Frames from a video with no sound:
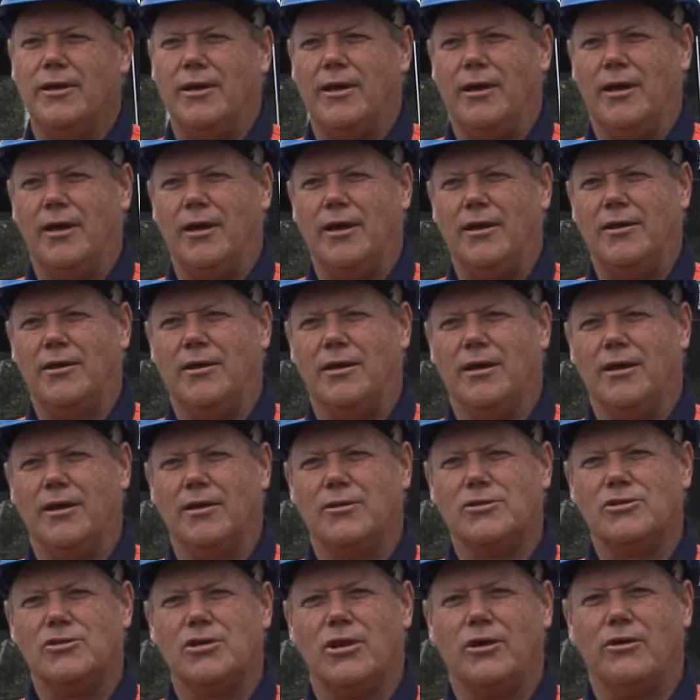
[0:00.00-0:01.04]
And
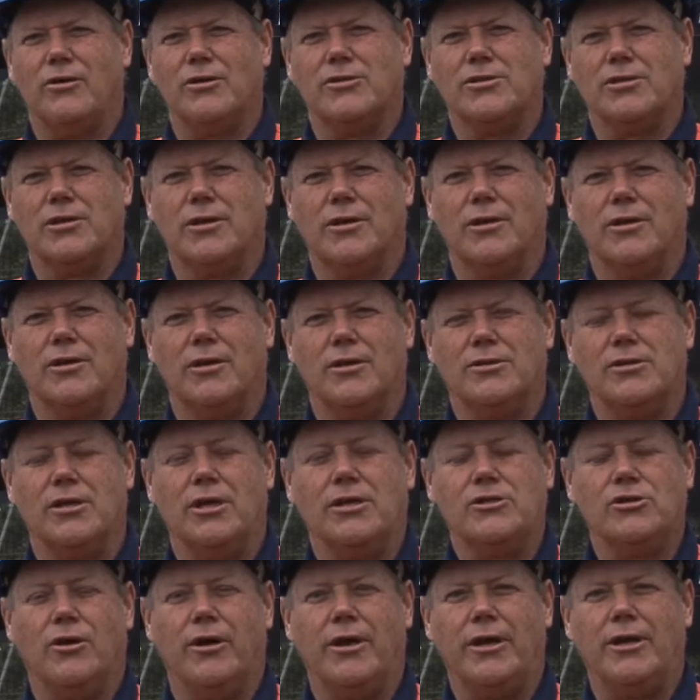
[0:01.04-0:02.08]
uh, so it's, a, it's an
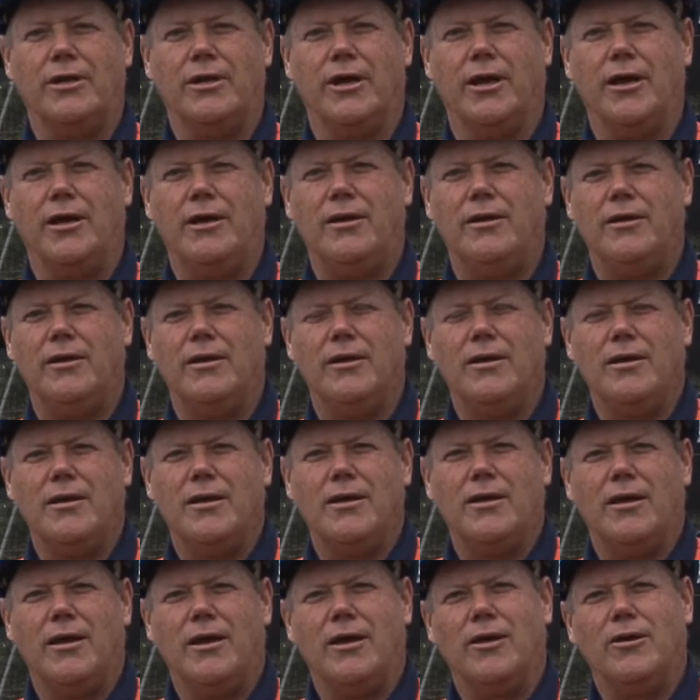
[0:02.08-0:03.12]
exciting day
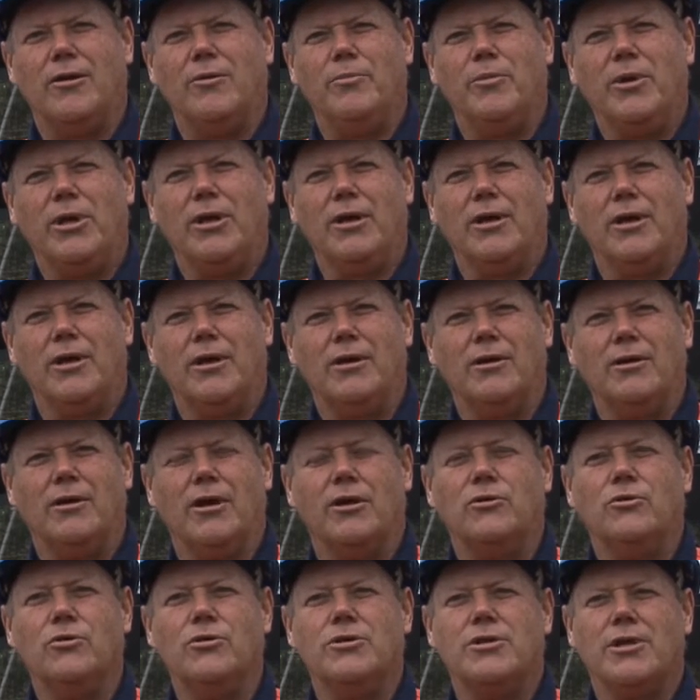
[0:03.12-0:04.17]
and it'll be a,
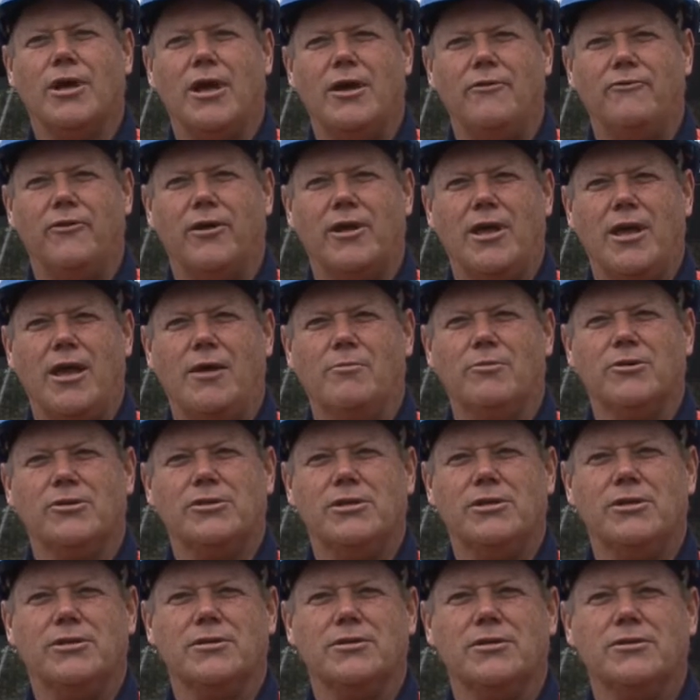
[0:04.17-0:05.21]
a good day for Canberra
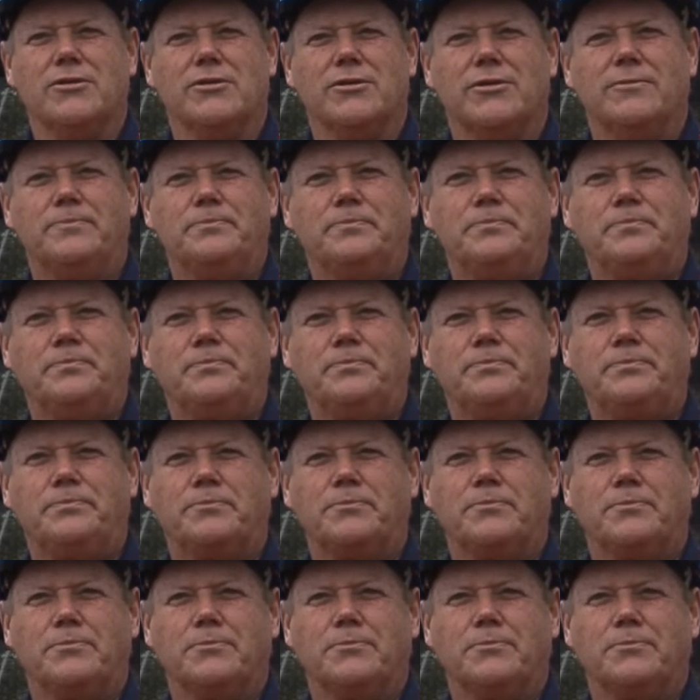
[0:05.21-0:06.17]
citizens. This